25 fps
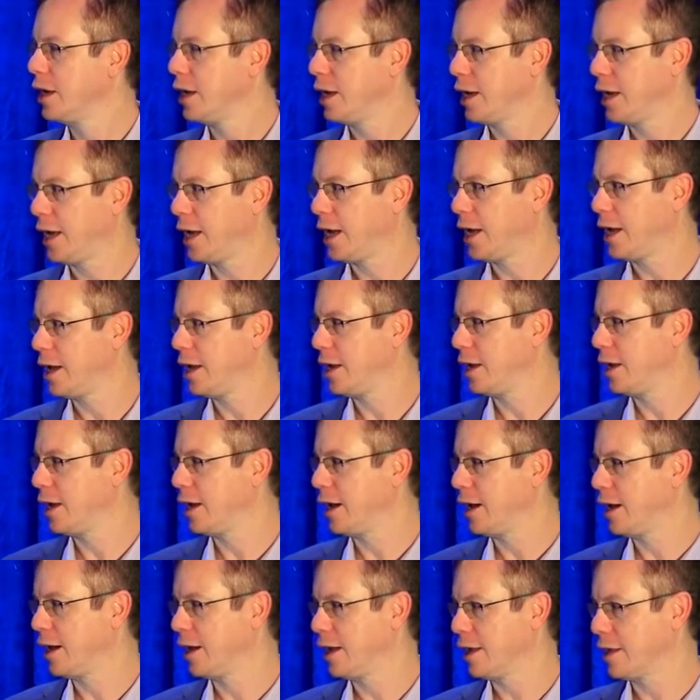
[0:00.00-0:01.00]
And
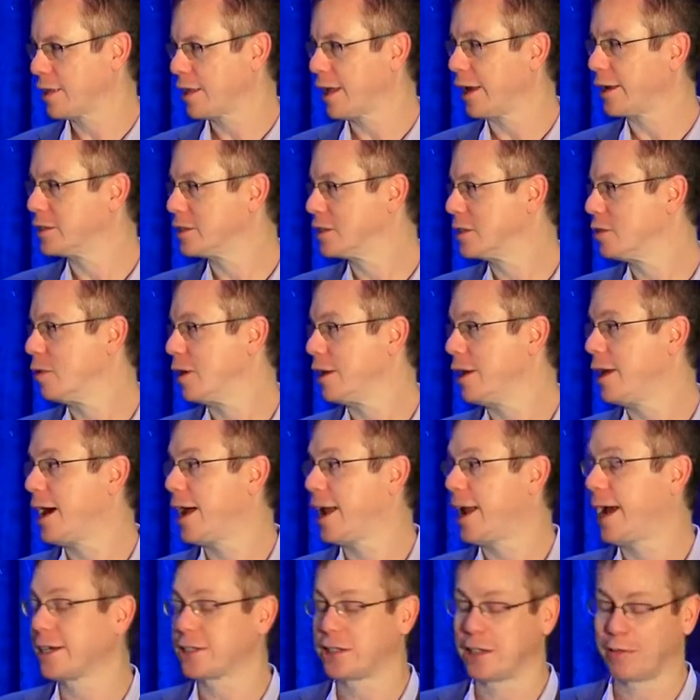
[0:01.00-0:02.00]
thanks to
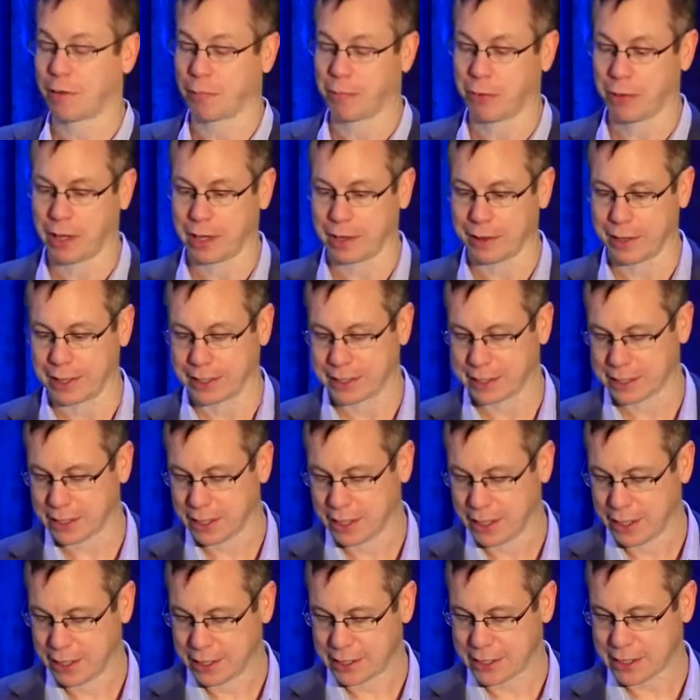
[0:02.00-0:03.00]
Annette, actually, for putting this
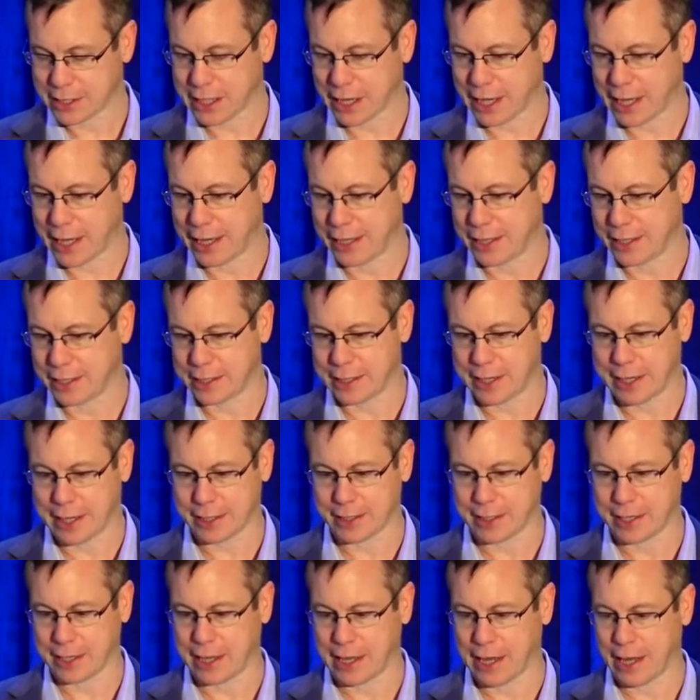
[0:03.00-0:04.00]
slide
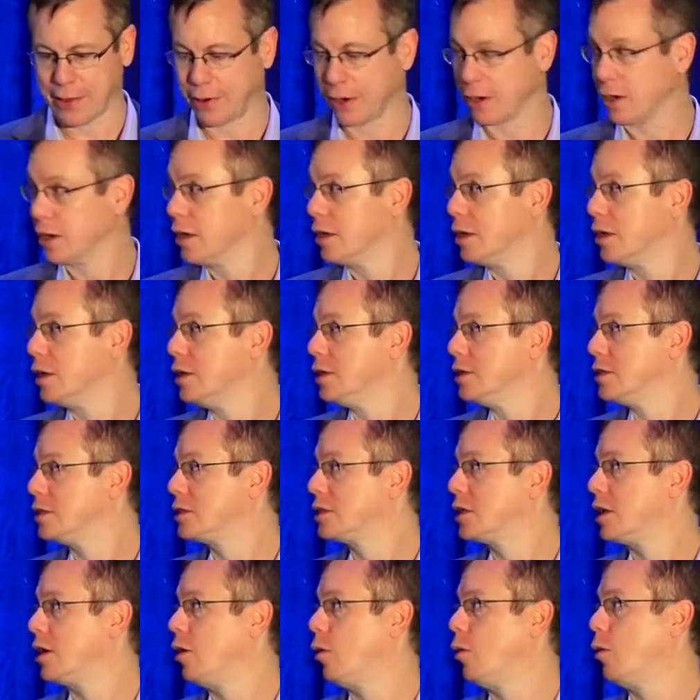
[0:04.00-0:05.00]
deck together.
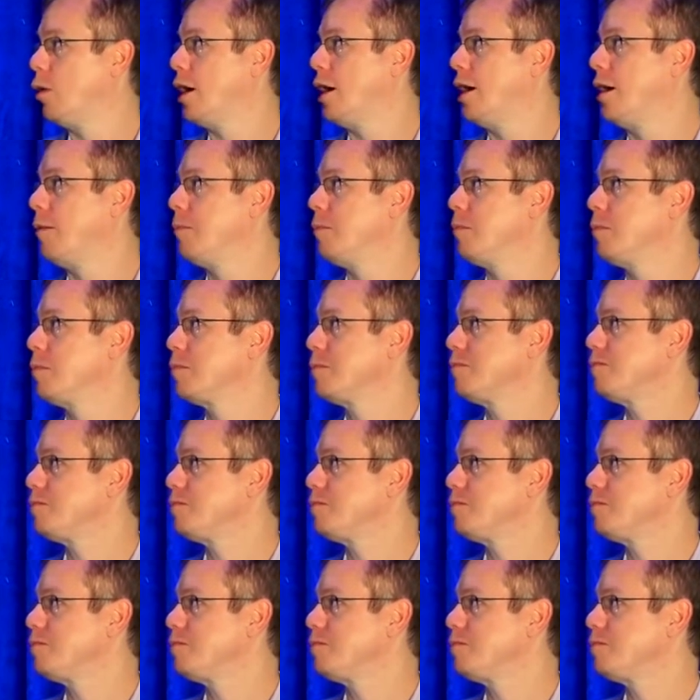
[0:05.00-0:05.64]
So